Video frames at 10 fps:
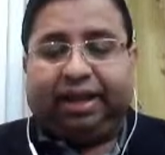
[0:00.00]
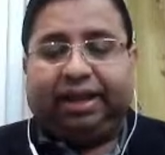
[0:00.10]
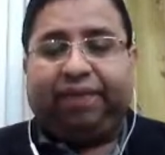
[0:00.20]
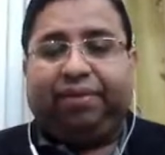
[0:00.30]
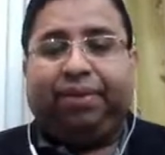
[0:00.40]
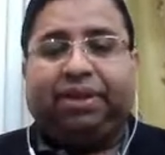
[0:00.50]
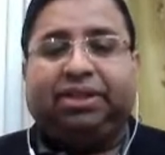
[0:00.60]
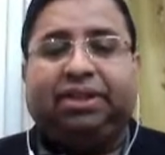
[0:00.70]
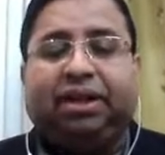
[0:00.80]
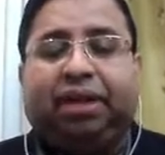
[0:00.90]
They have a
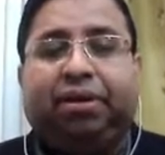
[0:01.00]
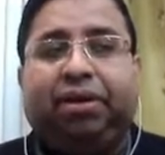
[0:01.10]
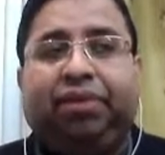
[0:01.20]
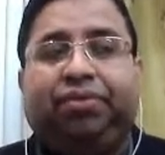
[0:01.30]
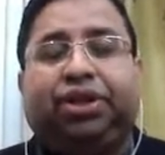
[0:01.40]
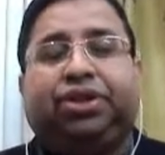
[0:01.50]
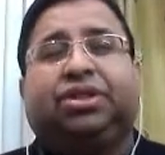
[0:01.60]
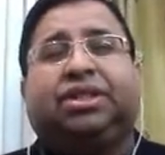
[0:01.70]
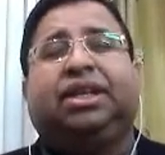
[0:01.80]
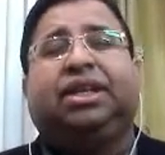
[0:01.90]
page number
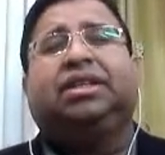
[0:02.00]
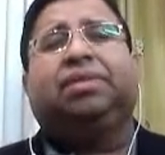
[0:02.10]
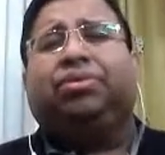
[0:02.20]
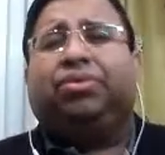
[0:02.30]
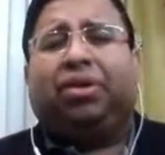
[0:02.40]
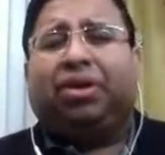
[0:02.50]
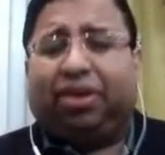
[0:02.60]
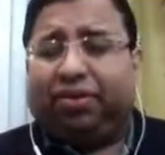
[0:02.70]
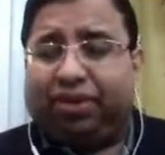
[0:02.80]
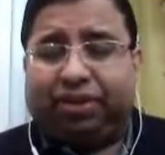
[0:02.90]
limitation. Say suppose one
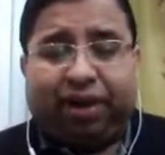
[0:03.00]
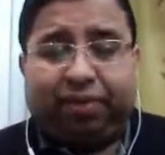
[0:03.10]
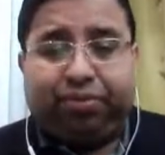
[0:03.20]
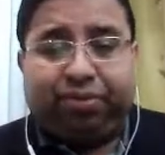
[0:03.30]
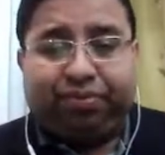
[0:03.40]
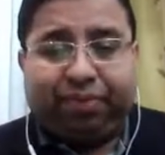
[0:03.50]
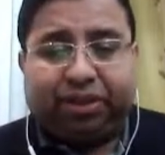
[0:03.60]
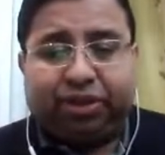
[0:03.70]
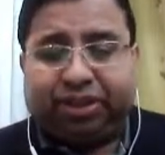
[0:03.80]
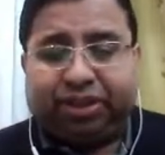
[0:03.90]
conference 5
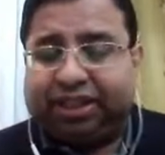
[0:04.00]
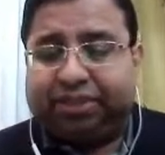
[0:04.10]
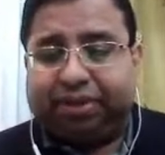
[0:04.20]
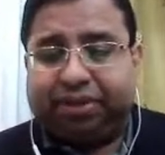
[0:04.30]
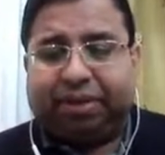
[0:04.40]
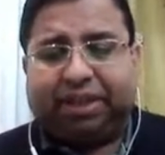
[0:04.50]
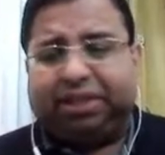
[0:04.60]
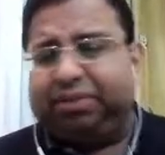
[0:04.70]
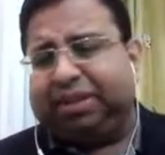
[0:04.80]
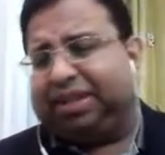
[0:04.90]
pages or 6 pages,
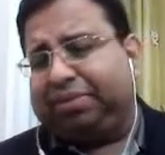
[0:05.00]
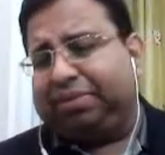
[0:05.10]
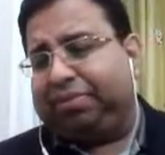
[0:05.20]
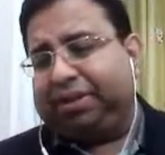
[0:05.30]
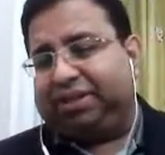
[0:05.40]
maximum the 7